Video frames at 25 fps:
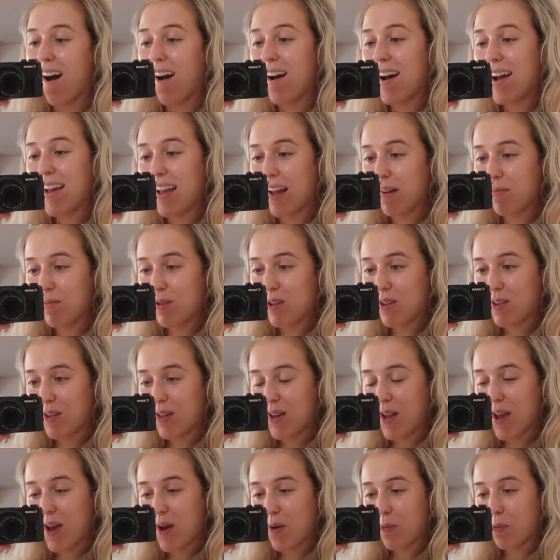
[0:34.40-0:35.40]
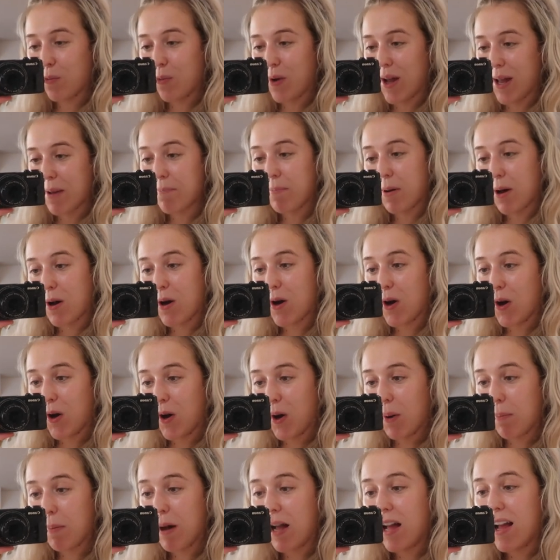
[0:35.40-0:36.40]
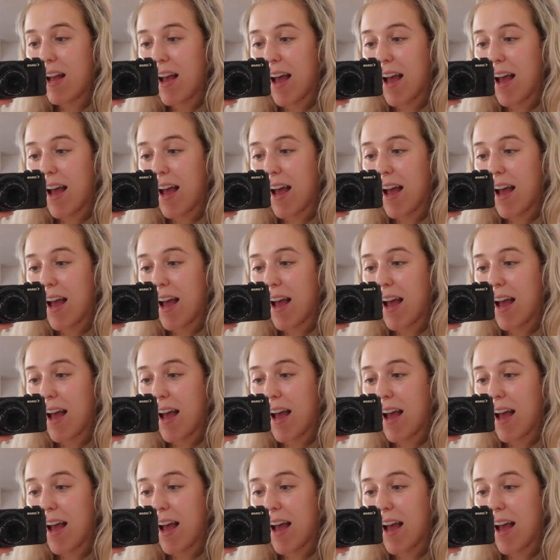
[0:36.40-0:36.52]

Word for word: I am just gonna whip up